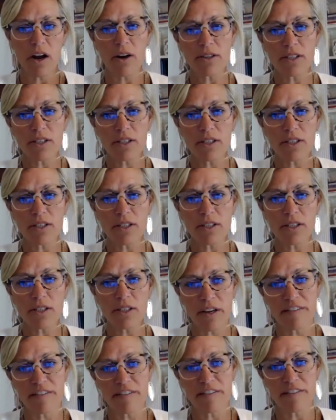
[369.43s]
And it also
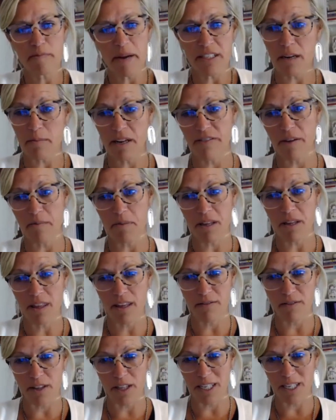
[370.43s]
gives parents a little bit of
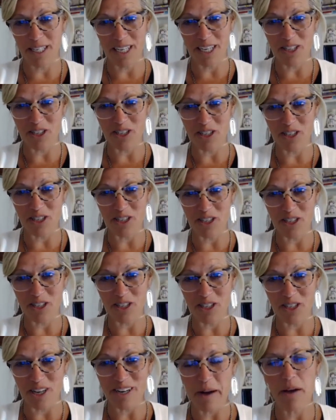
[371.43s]
empathy for the
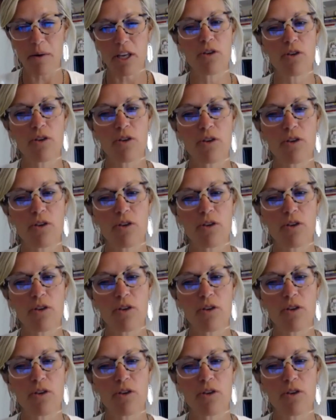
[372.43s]
teacher, right?